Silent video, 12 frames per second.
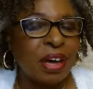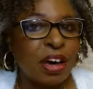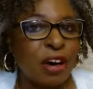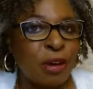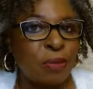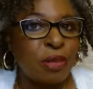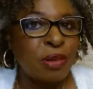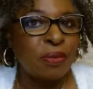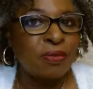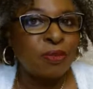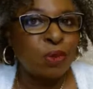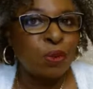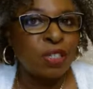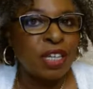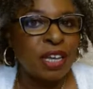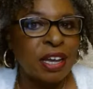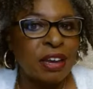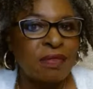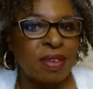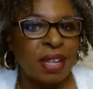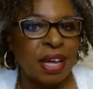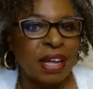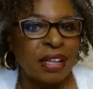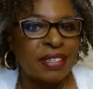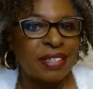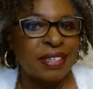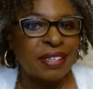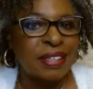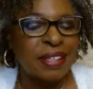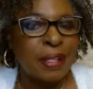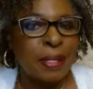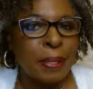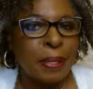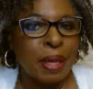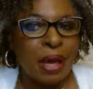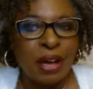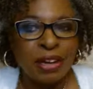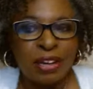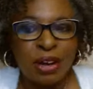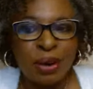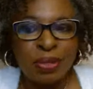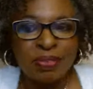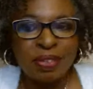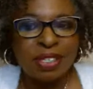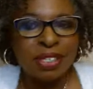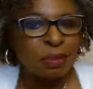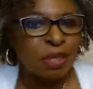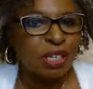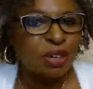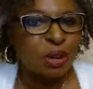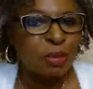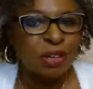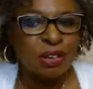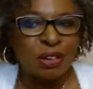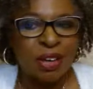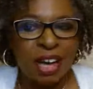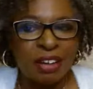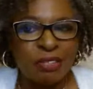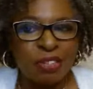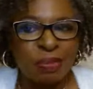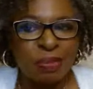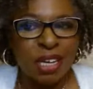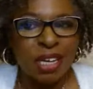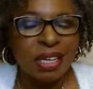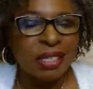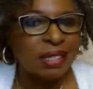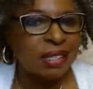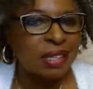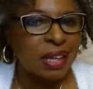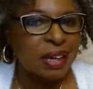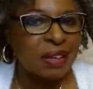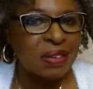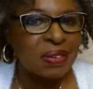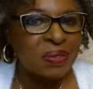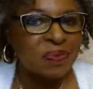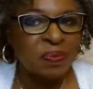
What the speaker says: I hope you look forward to hearing that. I know there is somebody coming on after me, so